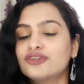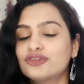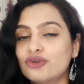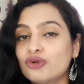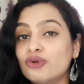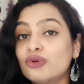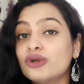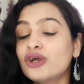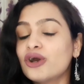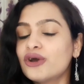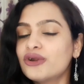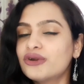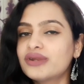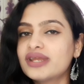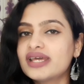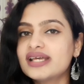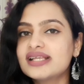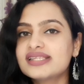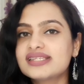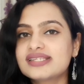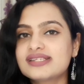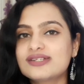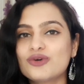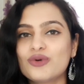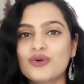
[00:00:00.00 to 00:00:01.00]
through your
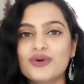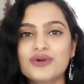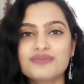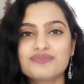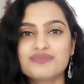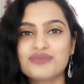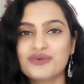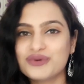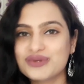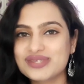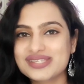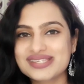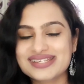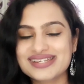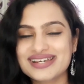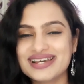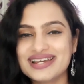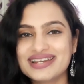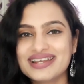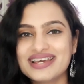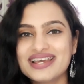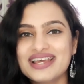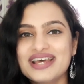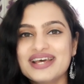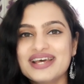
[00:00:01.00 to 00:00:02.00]
reels, don't post it.